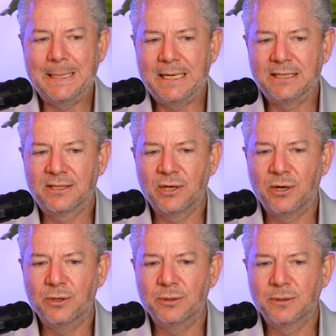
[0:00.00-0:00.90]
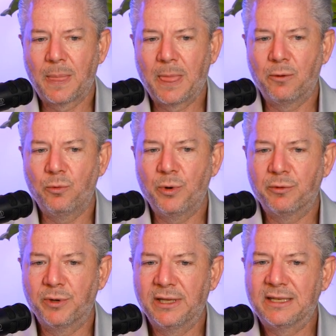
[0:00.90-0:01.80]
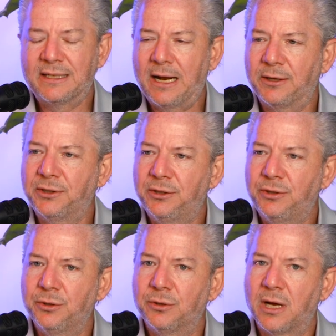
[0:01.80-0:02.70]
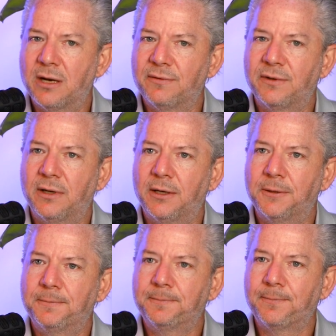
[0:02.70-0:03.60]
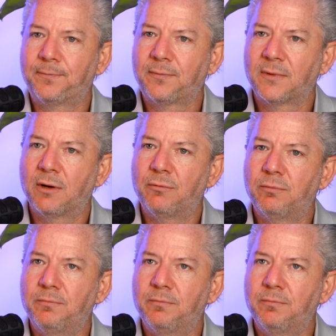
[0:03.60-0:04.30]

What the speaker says: And so we really set out to do kind of a